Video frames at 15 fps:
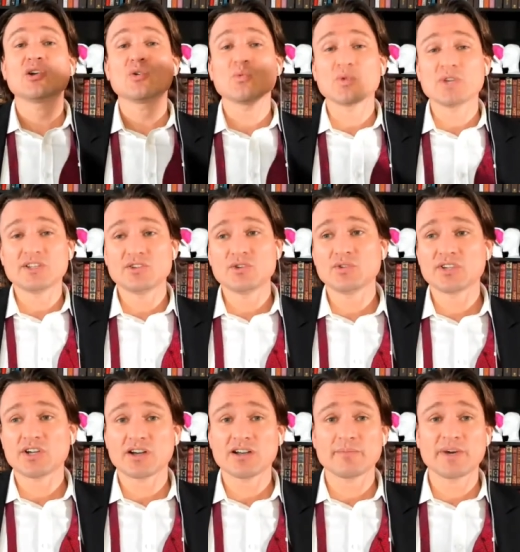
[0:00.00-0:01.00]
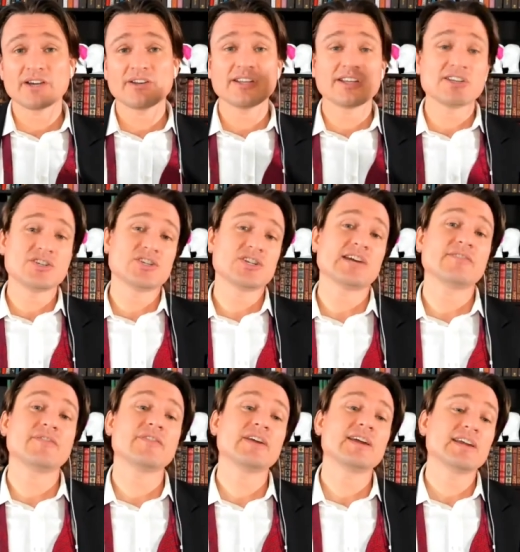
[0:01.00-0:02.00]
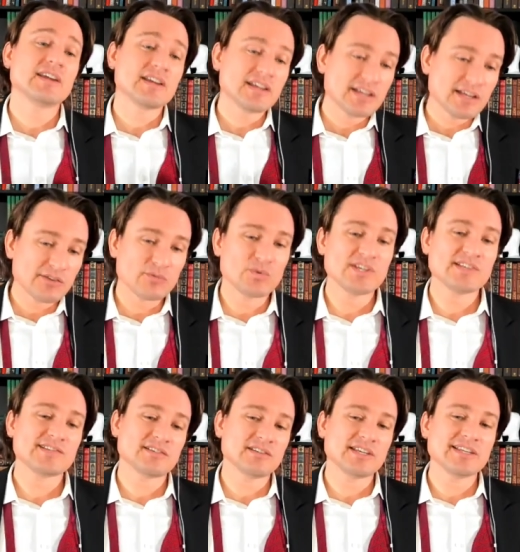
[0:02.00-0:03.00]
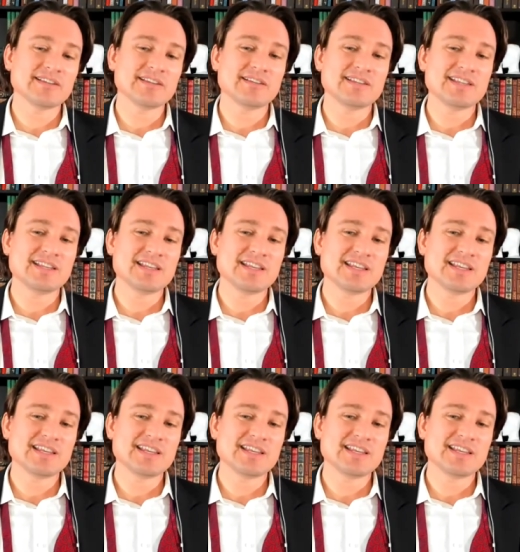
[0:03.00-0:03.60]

we do talk about it. Jeff, recently. Well, hey, I, am going